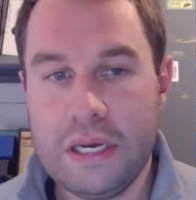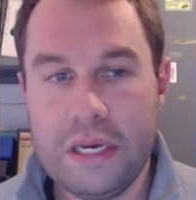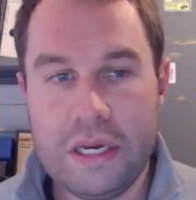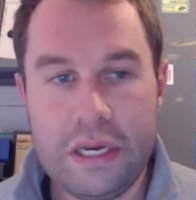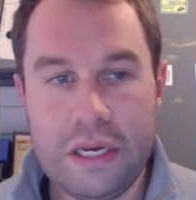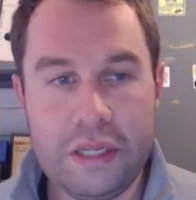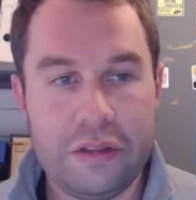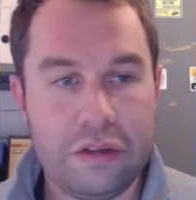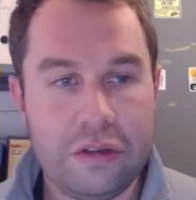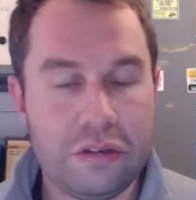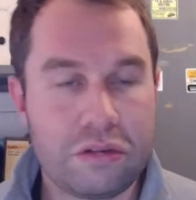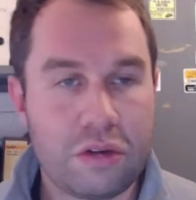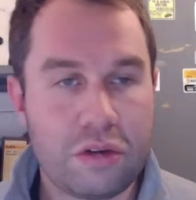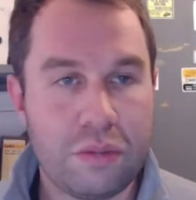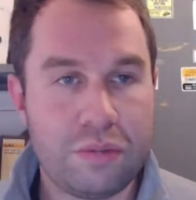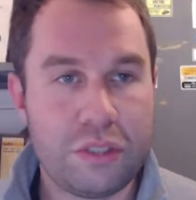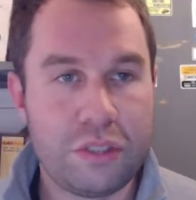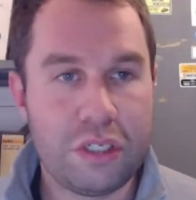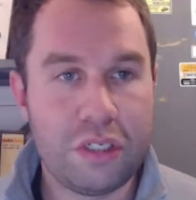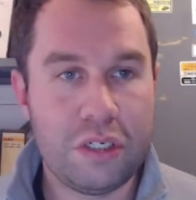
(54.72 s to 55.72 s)

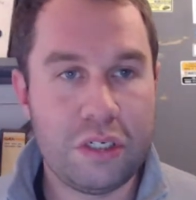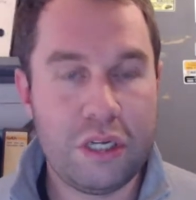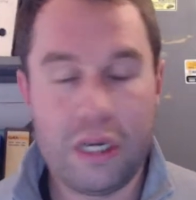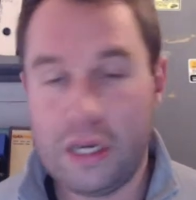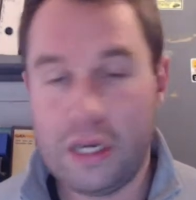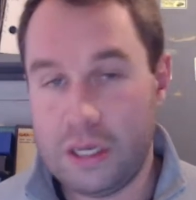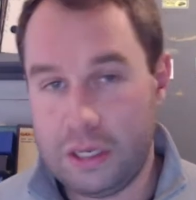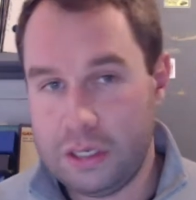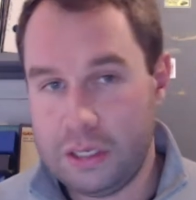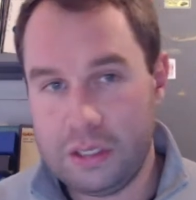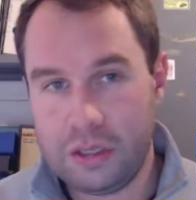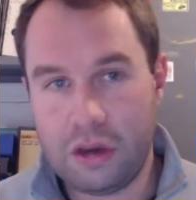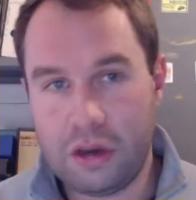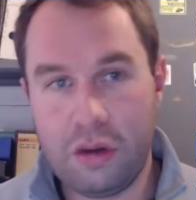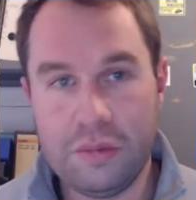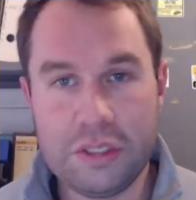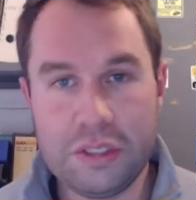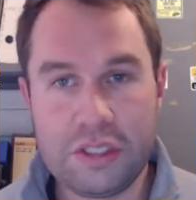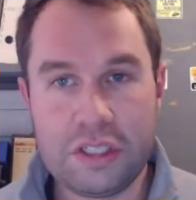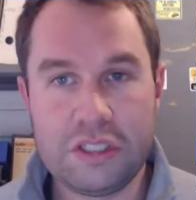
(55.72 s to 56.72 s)
description, in the
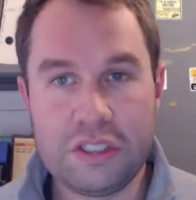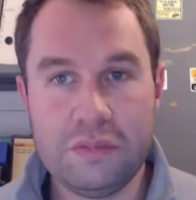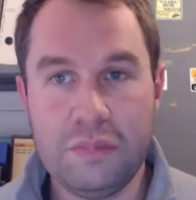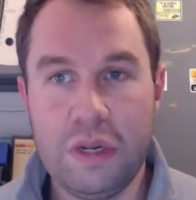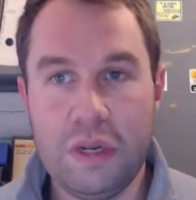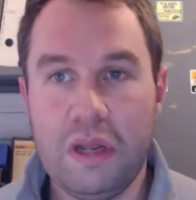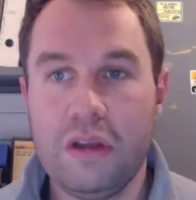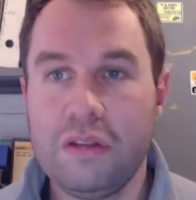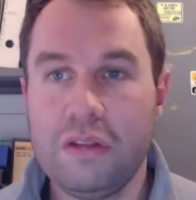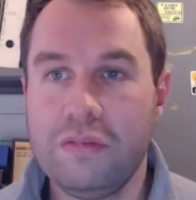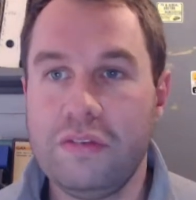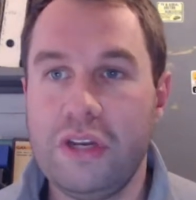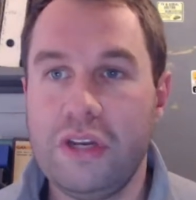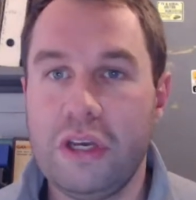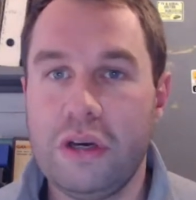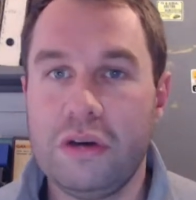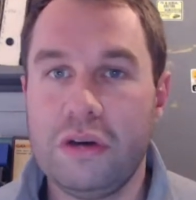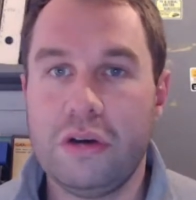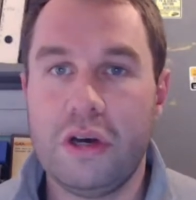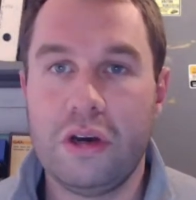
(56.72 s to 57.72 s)
comment section below the
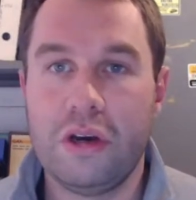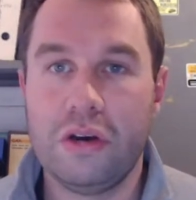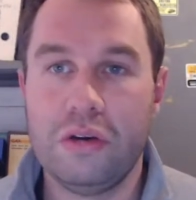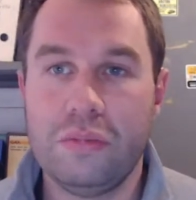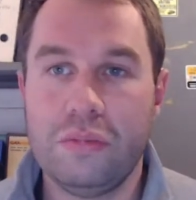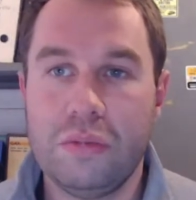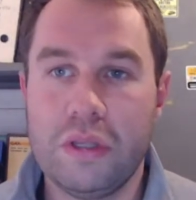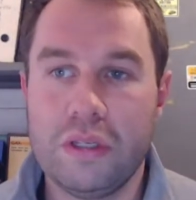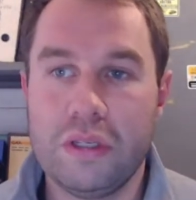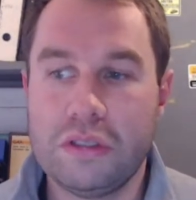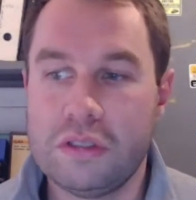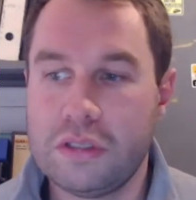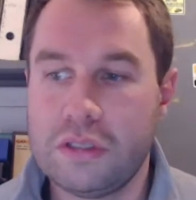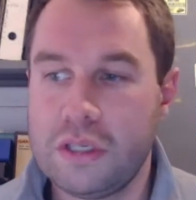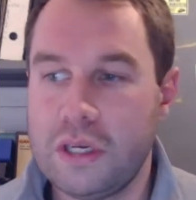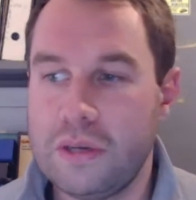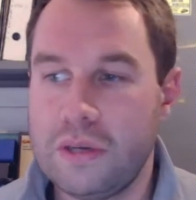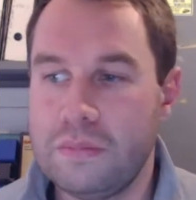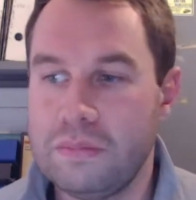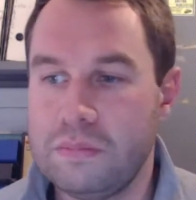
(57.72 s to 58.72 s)
video. I hope
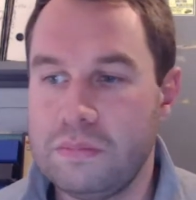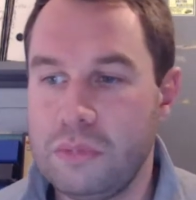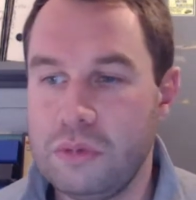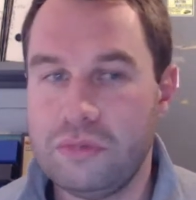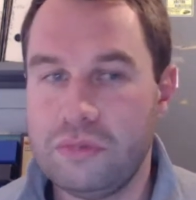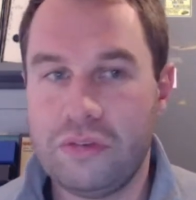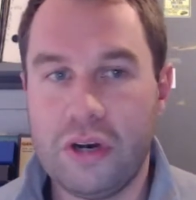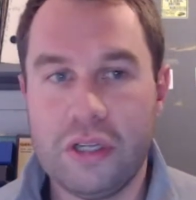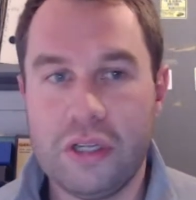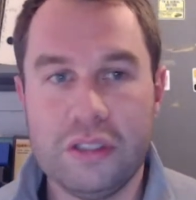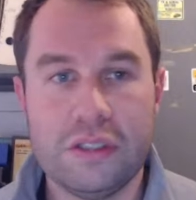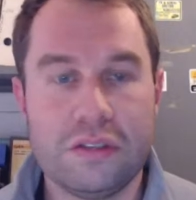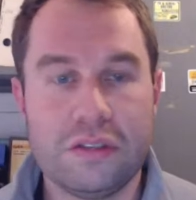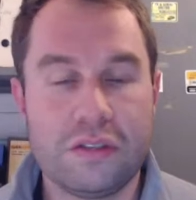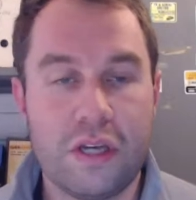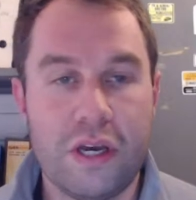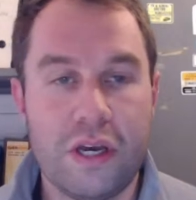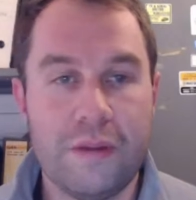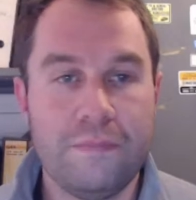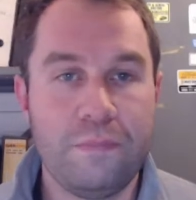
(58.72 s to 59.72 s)
that you find this
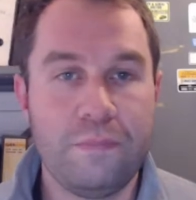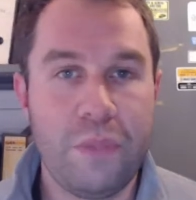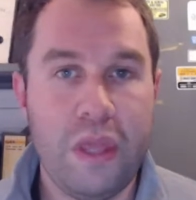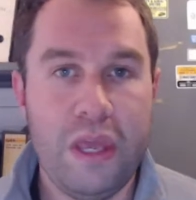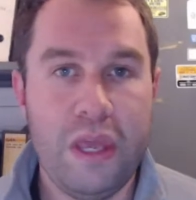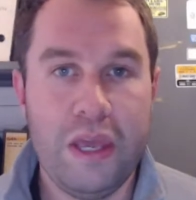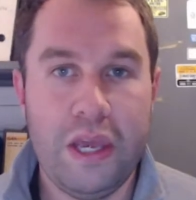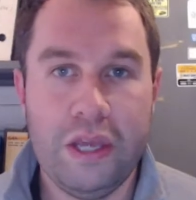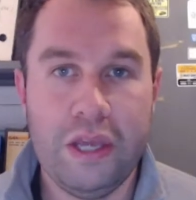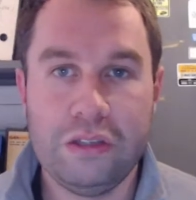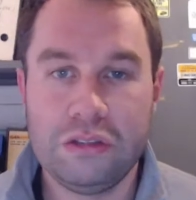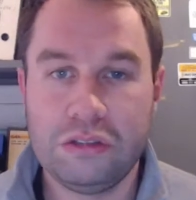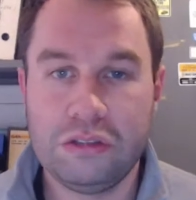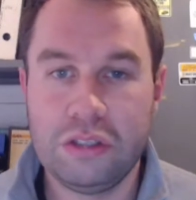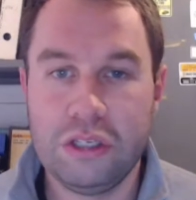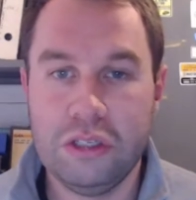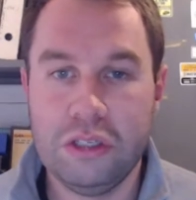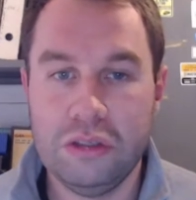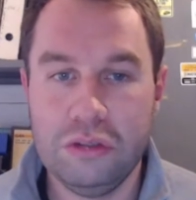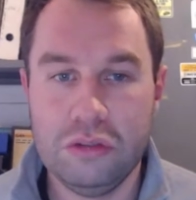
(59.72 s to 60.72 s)
time
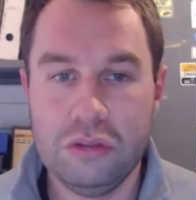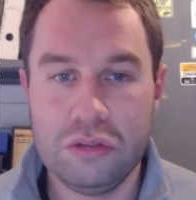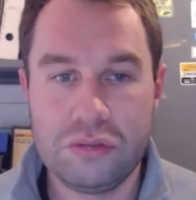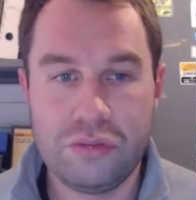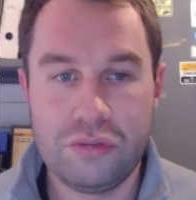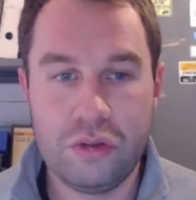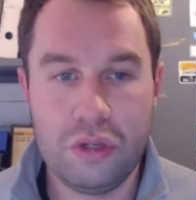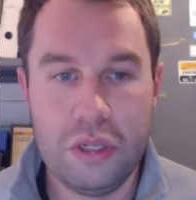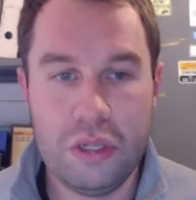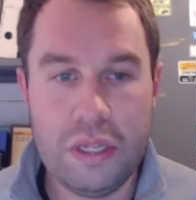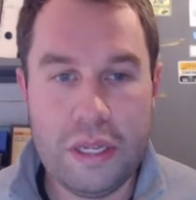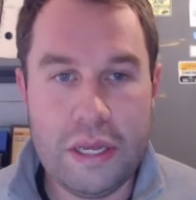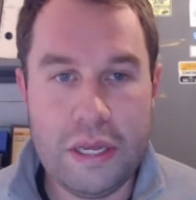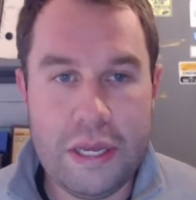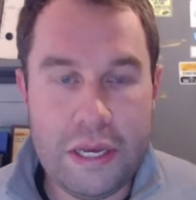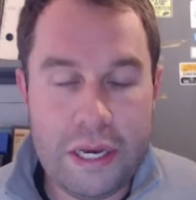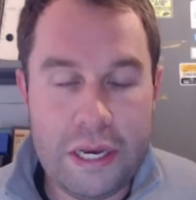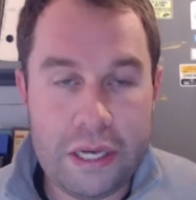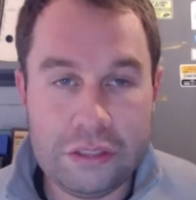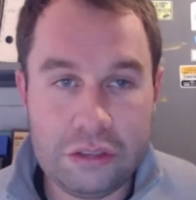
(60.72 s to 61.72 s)
interesting and useful.
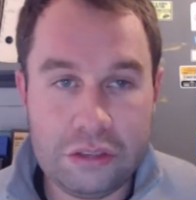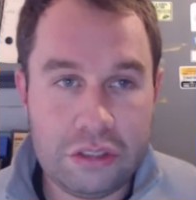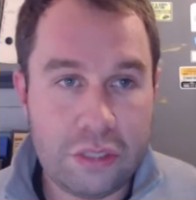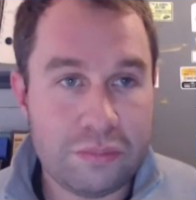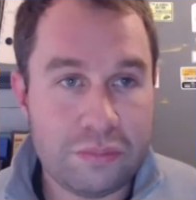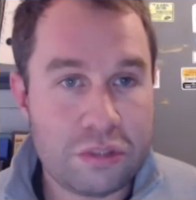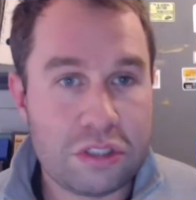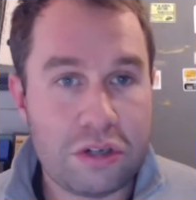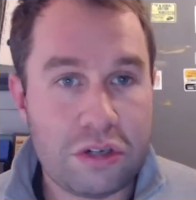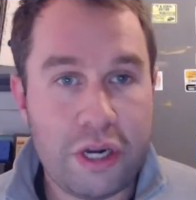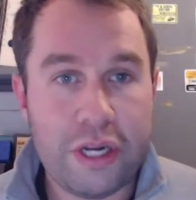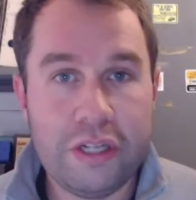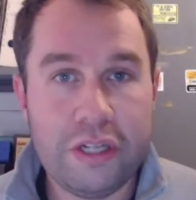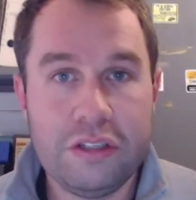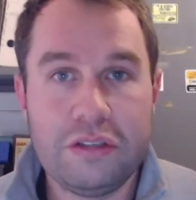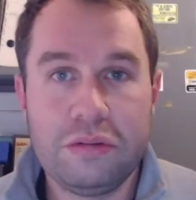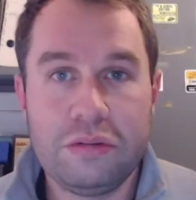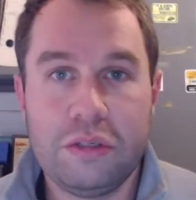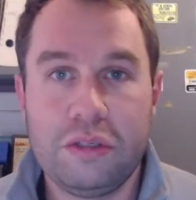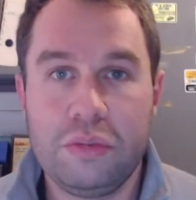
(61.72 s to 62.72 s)
To jump straight
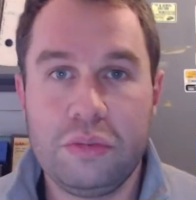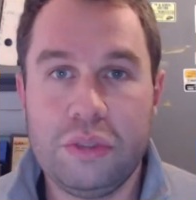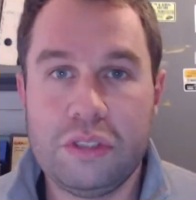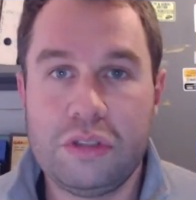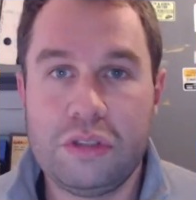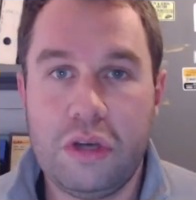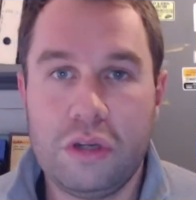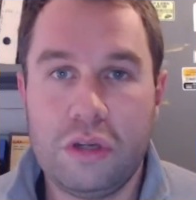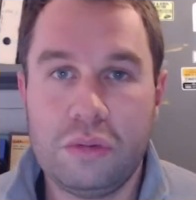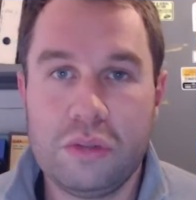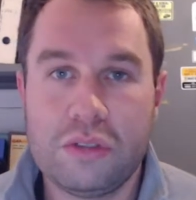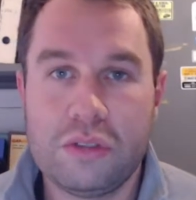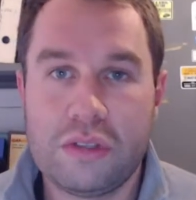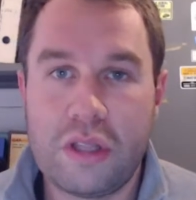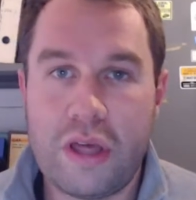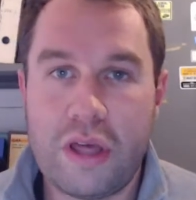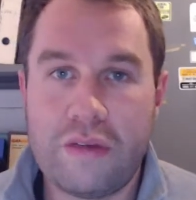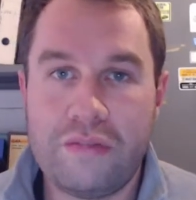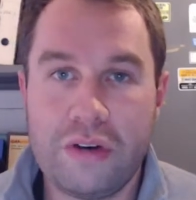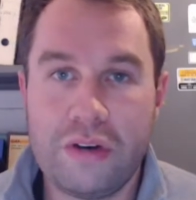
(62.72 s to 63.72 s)
into it, we start with South
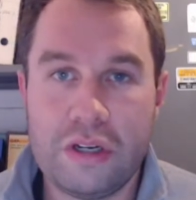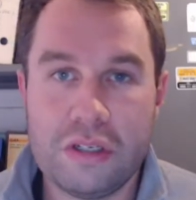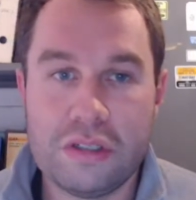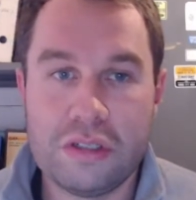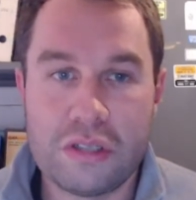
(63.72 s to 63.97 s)
Africa's